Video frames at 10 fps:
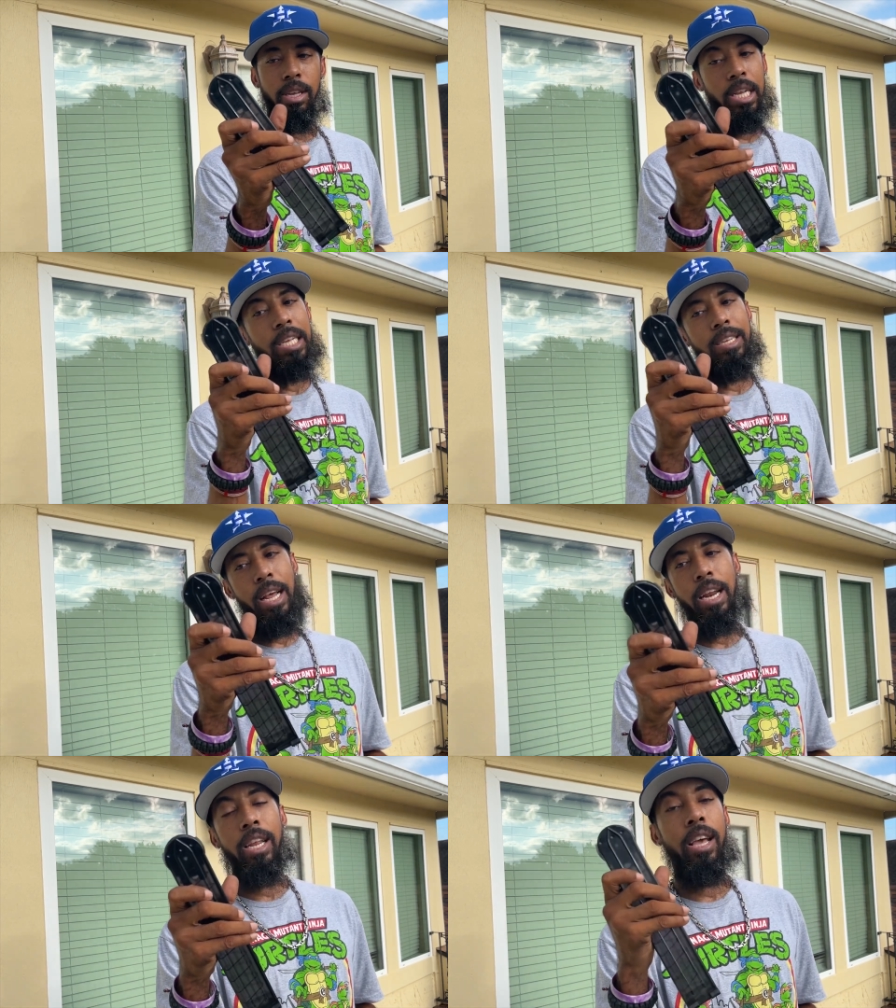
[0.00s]
It is
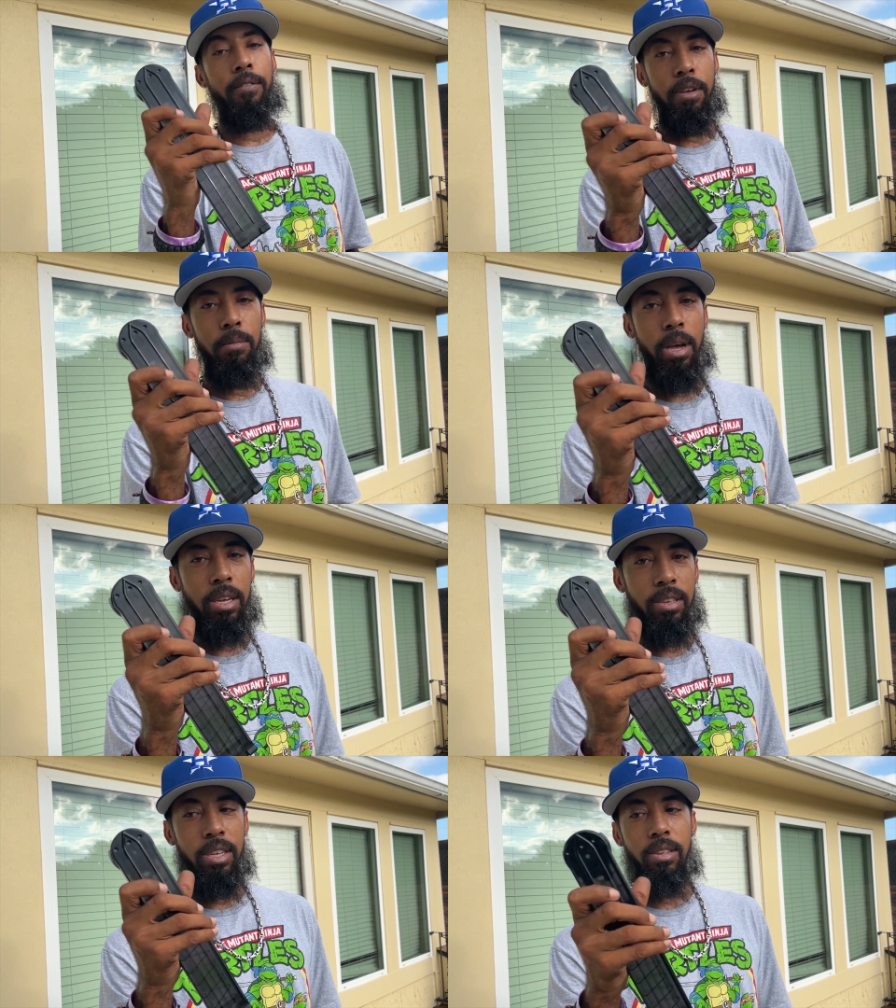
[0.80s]
not an FN
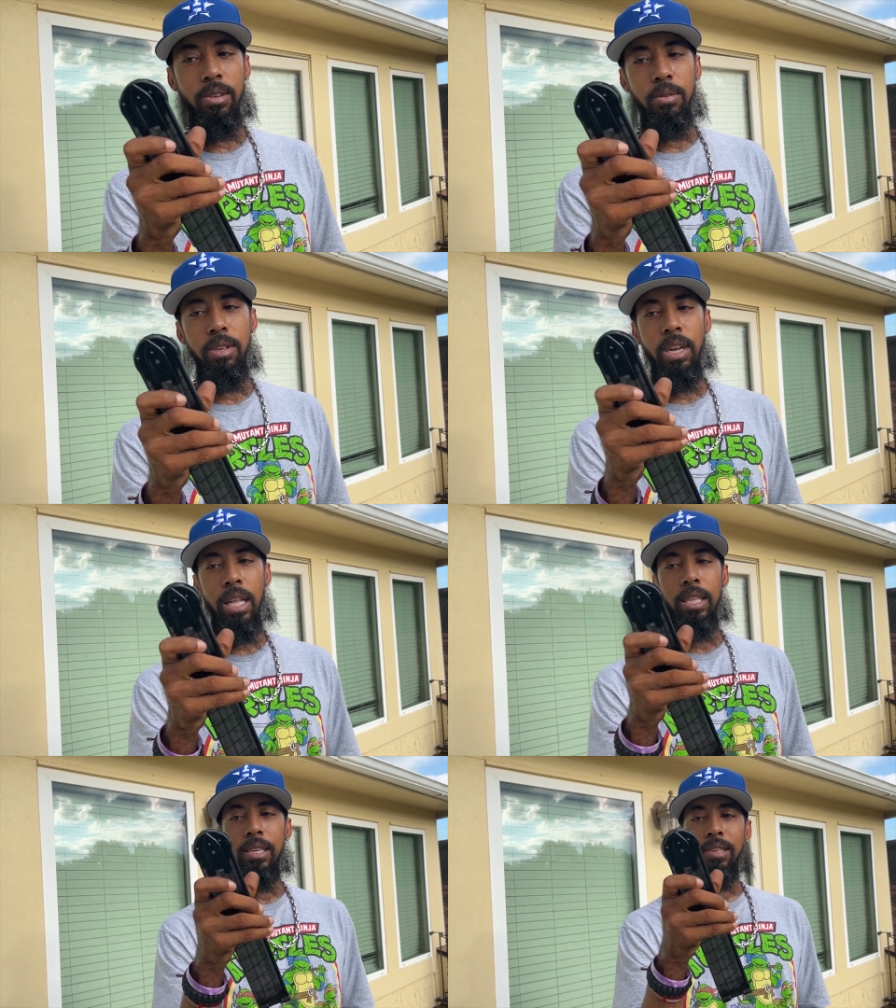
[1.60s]
magazine, so it's not
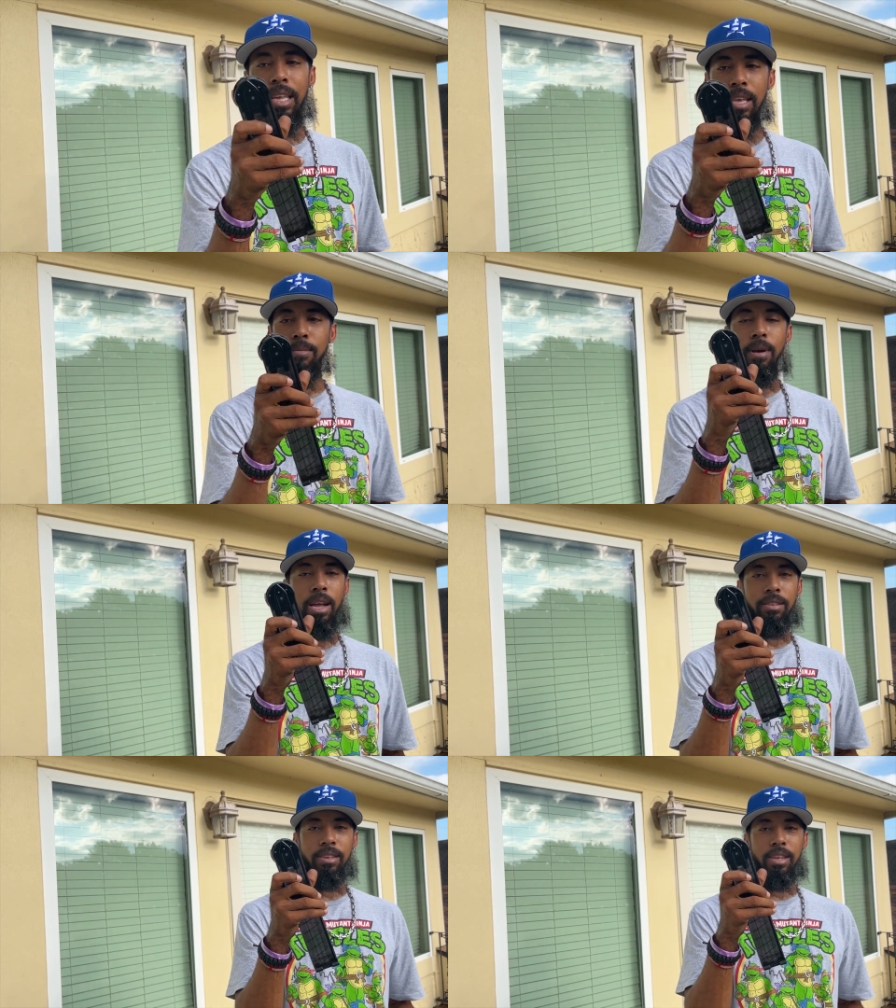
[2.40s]
the same
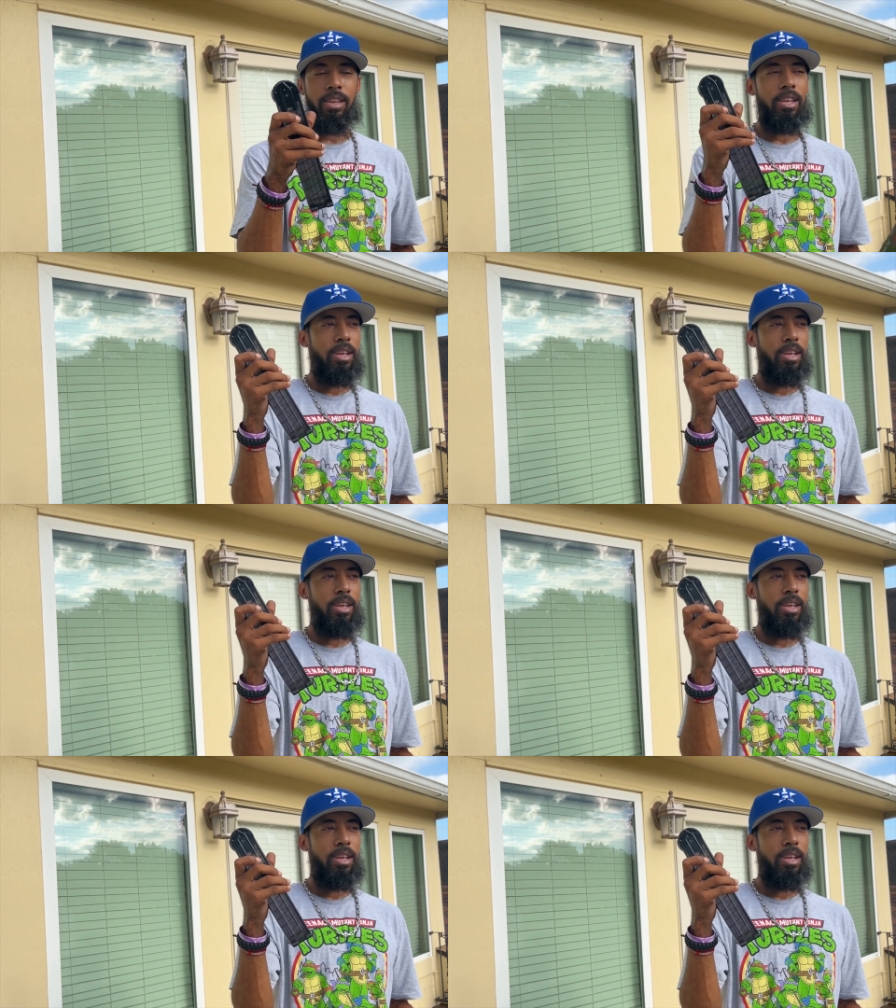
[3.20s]
magazine.